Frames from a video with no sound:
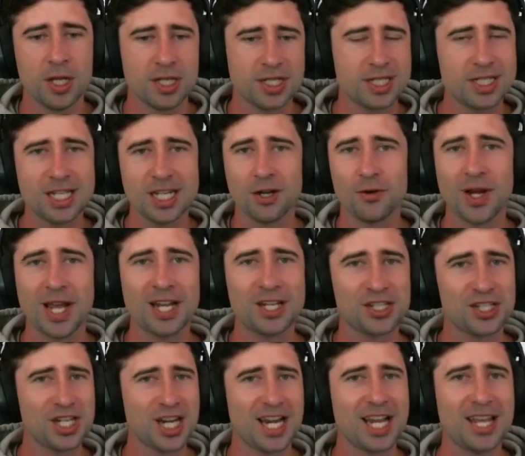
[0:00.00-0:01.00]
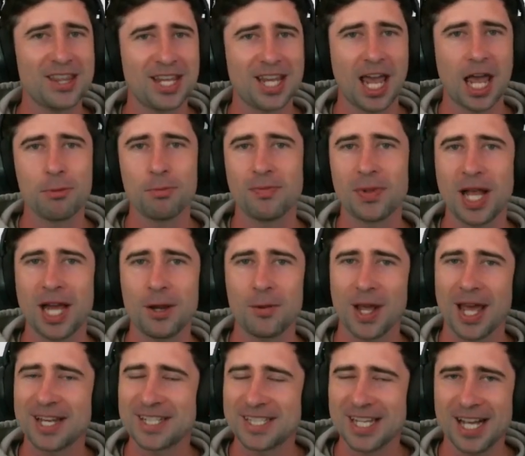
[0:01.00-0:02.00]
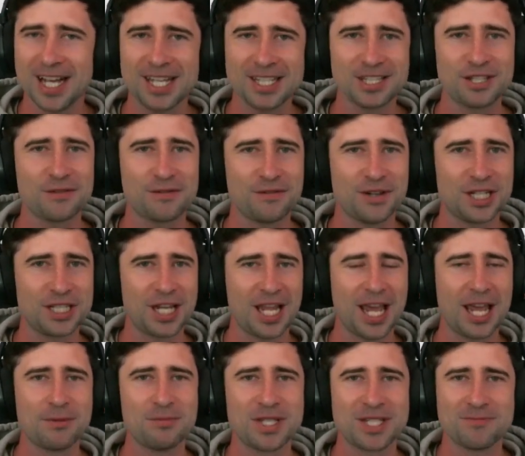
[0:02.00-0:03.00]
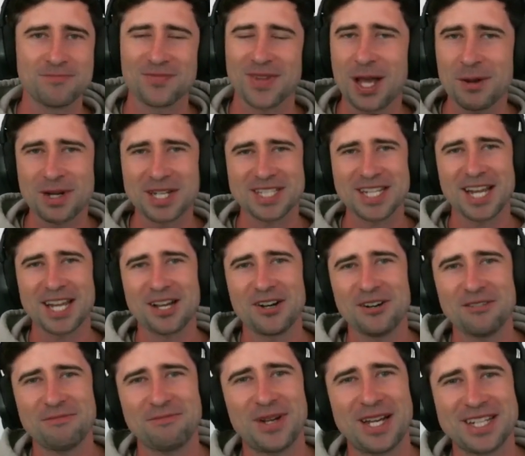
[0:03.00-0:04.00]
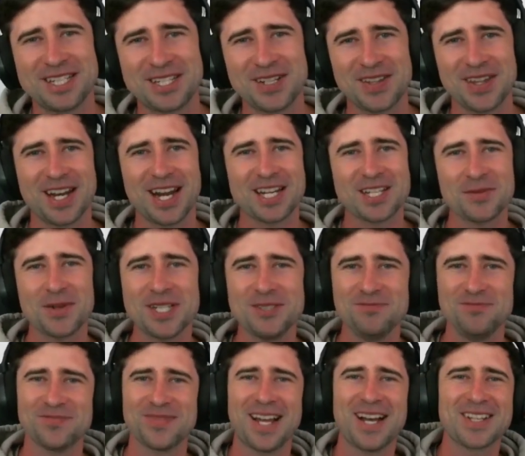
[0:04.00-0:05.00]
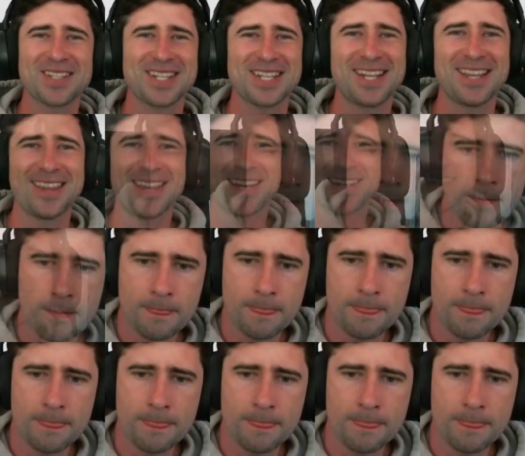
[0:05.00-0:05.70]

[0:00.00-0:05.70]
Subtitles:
Stick around, check out the gameplay. We had tons of fun games. I'm going to take off, but until the next one, I'll see you then.